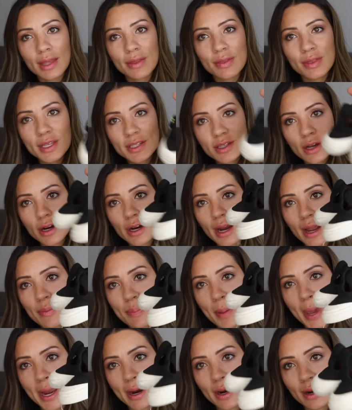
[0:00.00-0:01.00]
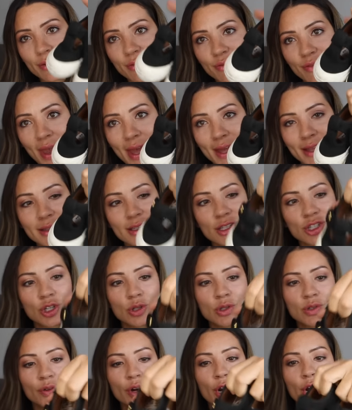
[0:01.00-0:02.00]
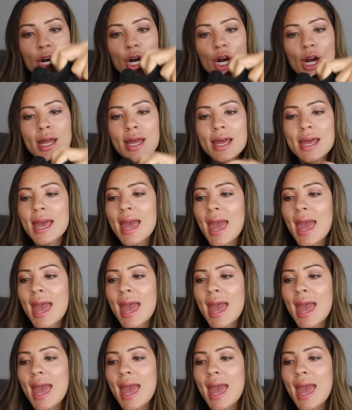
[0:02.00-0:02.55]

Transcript: These are a pair of Vans shoes for her.